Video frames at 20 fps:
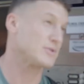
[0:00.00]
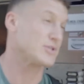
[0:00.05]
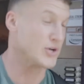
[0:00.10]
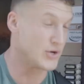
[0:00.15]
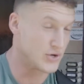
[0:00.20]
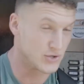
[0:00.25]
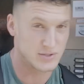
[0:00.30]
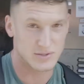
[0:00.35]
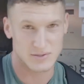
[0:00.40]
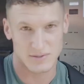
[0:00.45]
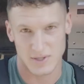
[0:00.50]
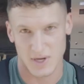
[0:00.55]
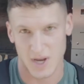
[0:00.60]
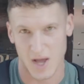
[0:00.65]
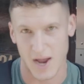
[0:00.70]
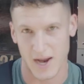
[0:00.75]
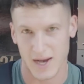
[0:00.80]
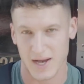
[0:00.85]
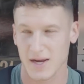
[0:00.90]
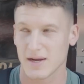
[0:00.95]
was good.
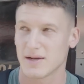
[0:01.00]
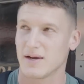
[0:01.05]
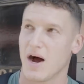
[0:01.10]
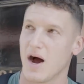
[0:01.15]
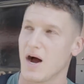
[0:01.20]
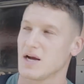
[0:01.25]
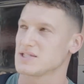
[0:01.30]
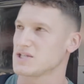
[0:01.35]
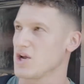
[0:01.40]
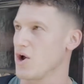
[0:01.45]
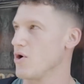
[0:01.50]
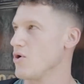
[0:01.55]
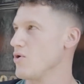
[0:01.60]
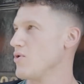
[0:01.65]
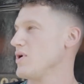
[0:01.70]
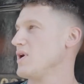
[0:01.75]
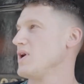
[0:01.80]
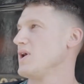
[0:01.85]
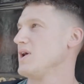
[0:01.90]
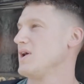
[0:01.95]
Like uh,
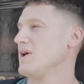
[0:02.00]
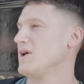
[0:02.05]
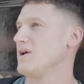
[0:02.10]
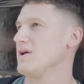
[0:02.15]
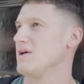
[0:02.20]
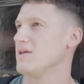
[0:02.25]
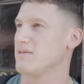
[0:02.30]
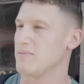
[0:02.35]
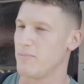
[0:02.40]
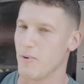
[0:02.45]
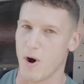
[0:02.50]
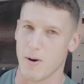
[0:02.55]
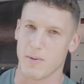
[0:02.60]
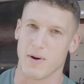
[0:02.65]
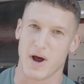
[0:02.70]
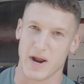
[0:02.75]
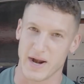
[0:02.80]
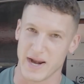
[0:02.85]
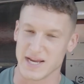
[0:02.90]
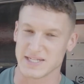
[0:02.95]
so, bottom
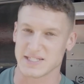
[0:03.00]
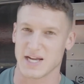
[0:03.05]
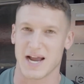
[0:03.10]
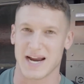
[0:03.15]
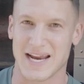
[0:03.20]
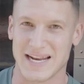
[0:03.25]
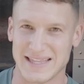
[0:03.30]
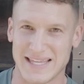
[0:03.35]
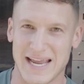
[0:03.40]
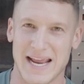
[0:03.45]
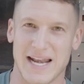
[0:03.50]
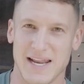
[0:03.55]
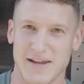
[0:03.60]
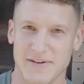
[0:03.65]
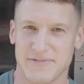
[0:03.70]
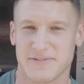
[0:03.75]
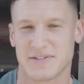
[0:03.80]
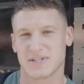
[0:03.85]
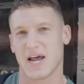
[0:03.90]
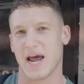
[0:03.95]
line is I can deadlift
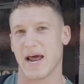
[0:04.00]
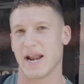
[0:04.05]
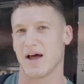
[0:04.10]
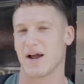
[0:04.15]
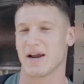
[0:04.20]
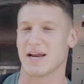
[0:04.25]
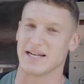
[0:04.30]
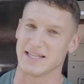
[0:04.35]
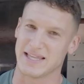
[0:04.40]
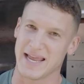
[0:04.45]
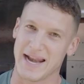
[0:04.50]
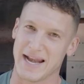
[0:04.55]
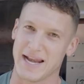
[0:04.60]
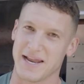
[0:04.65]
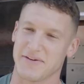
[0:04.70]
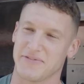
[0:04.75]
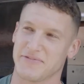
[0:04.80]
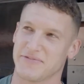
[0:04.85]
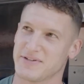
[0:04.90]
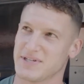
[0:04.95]
and I can
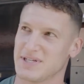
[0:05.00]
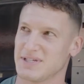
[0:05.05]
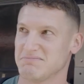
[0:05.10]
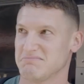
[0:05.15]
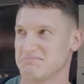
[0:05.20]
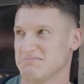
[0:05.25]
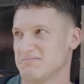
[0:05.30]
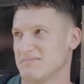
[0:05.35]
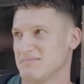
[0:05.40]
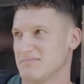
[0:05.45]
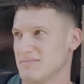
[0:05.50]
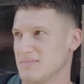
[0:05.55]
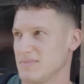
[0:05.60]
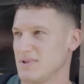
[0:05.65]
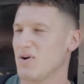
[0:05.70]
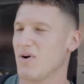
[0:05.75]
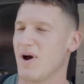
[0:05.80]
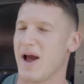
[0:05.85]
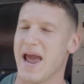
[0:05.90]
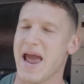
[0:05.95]
deadlift
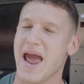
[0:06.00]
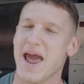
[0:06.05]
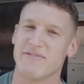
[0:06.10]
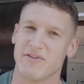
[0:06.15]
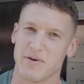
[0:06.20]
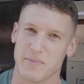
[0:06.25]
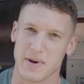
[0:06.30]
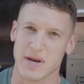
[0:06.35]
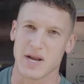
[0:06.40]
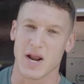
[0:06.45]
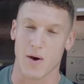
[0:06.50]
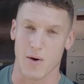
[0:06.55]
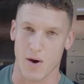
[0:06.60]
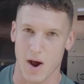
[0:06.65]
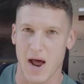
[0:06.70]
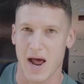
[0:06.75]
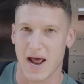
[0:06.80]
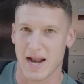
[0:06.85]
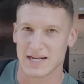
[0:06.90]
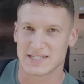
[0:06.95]
not heavy, but you know
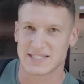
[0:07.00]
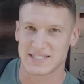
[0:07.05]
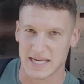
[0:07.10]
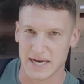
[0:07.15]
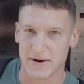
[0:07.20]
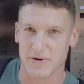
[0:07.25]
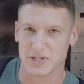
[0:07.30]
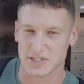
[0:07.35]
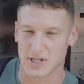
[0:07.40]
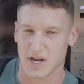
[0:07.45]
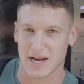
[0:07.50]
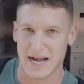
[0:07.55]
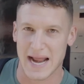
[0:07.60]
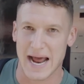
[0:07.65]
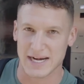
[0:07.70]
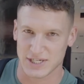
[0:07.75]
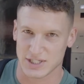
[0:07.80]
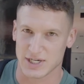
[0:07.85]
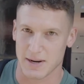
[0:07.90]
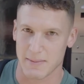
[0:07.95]
a, a serious like an
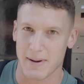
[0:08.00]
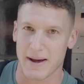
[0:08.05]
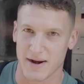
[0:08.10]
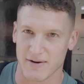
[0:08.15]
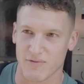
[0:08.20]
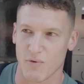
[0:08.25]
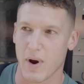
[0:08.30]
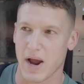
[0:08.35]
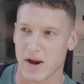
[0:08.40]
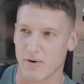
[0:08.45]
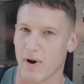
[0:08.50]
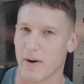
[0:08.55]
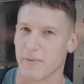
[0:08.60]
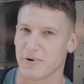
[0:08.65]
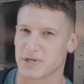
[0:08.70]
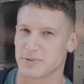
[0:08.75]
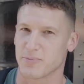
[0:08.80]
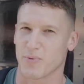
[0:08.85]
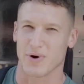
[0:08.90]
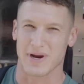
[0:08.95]
actual amount of weight, right? Which
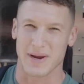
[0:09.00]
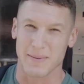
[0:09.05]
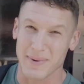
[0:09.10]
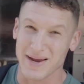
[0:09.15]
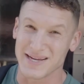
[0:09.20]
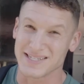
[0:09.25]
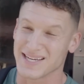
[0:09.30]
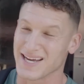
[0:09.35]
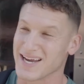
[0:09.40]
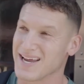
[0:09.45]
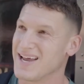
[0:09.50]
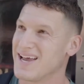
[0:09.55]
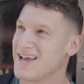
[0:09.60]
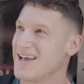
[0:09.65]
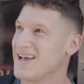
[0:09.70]
is pretty amazing.